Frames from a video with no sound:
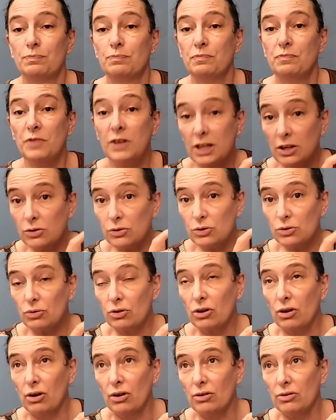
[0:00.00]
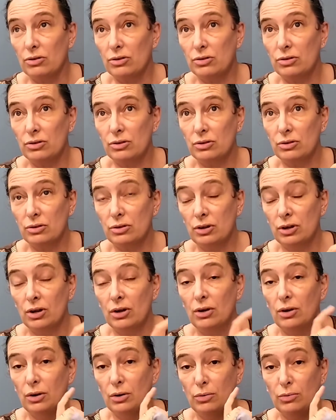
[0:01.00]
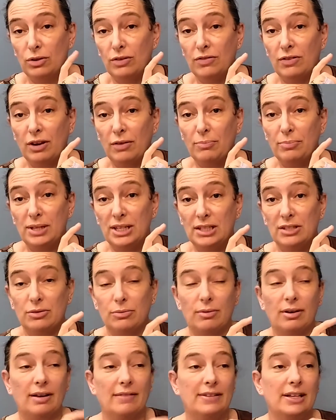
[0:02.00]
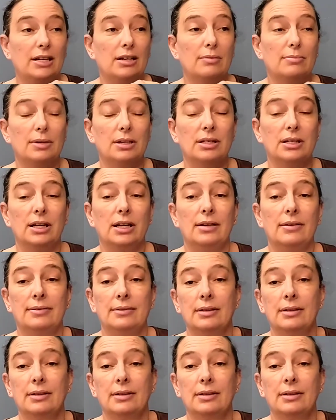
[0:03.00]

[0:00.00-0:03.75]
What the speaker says: fingers crossed, we have beads arriving on Monday.